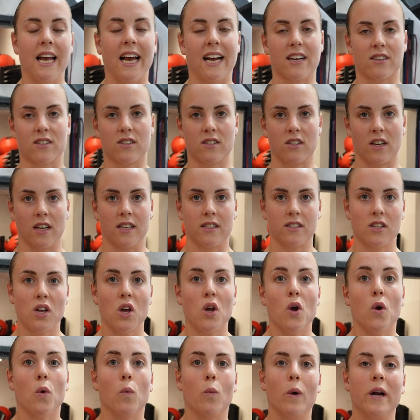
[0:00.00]
exercise.
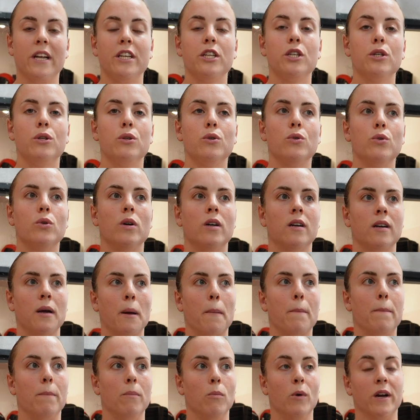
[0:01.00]

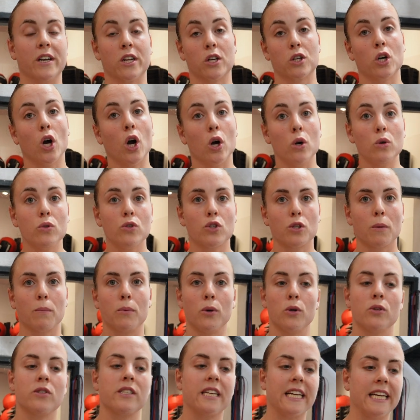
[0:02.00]
When a coach
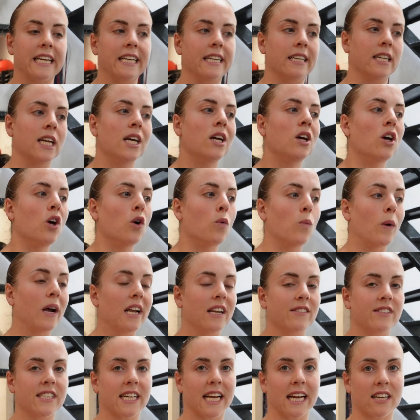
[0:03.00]
puts in
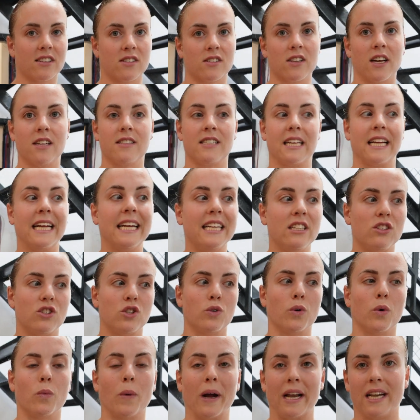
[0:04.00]
weightlifting exercise
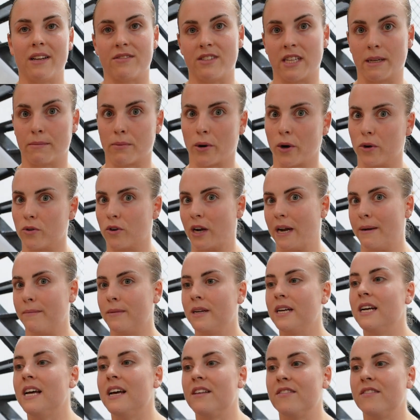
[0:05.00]
into a weightlifting program,